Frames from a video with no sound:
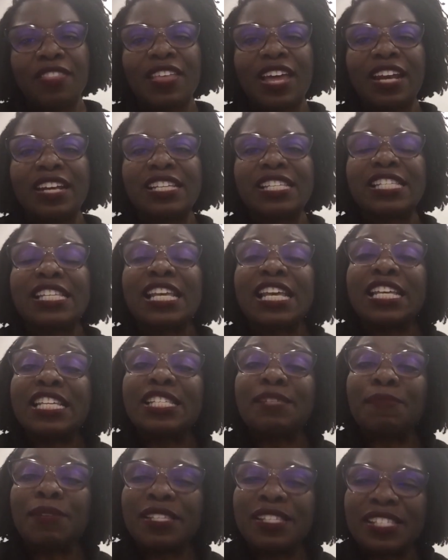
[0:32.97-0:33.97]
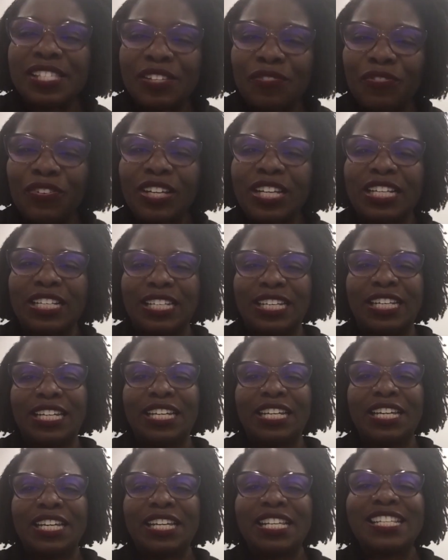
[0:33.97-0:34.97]
that is specifically
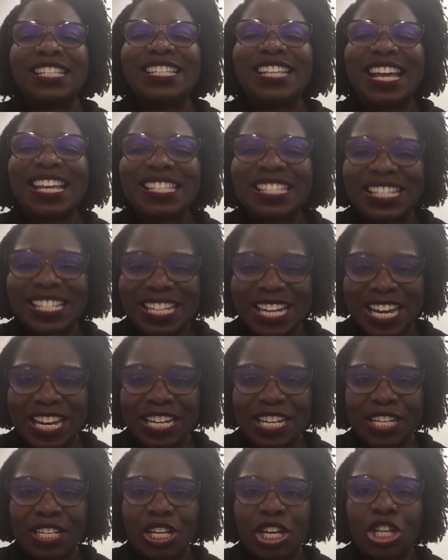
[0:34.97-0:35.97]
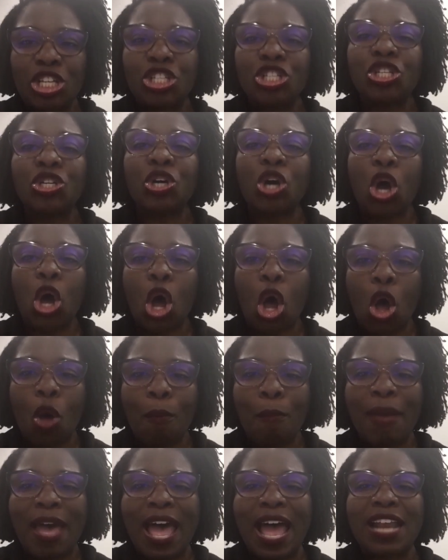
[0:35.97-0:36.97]
designated to
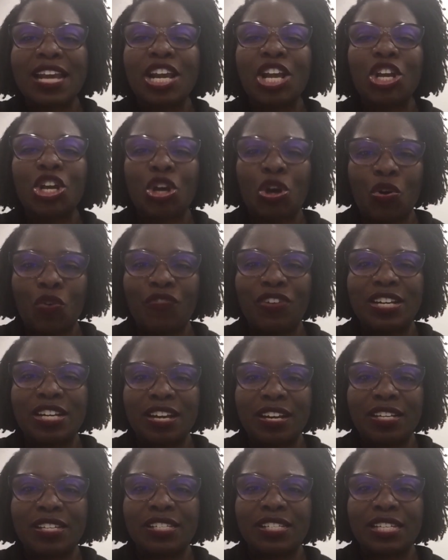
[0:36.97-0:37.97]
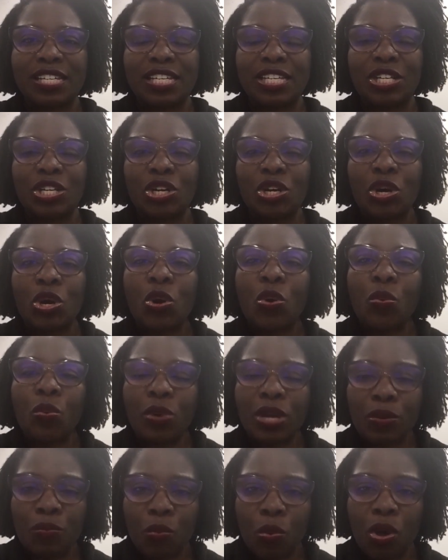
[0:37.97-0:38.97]
combat COVID-19.
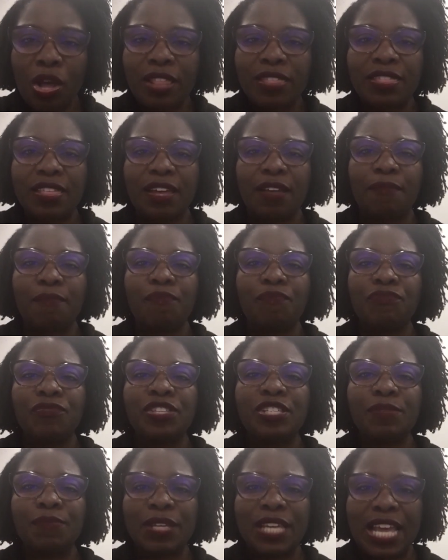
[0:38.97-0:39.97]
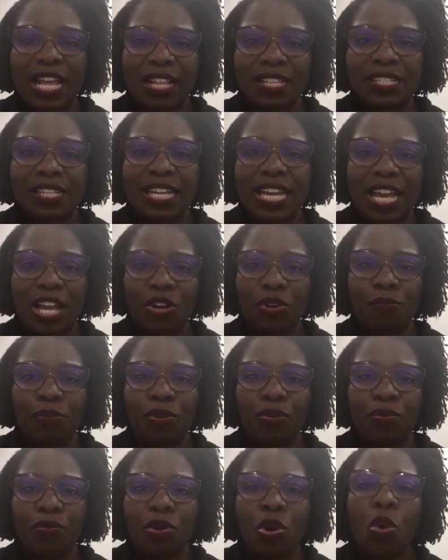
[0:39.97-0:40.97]
We want them to be held
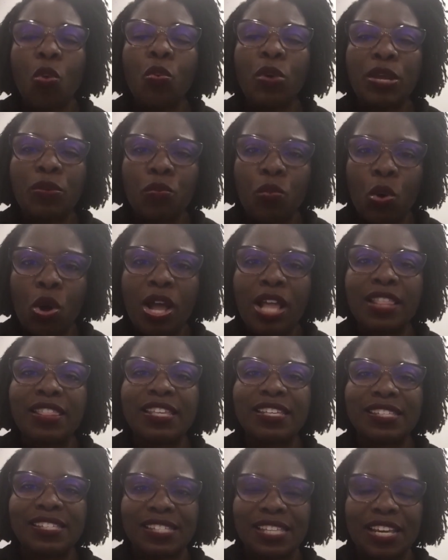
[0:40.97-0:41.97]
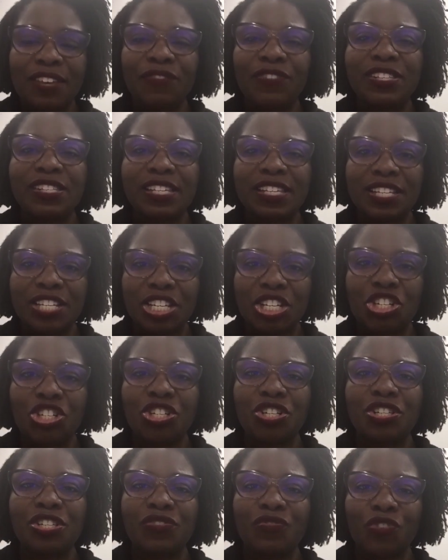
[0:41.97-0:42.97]
accountable. We want the safest
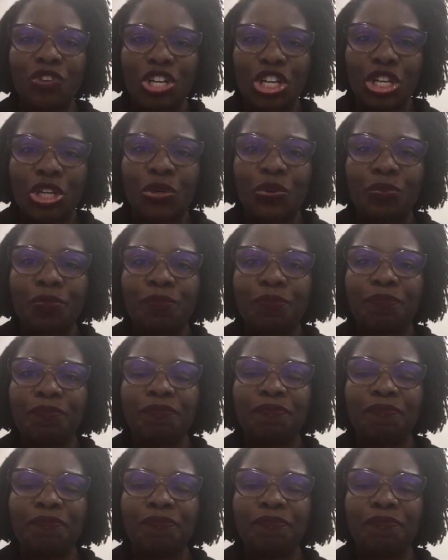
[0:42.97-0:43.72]
conditions for you.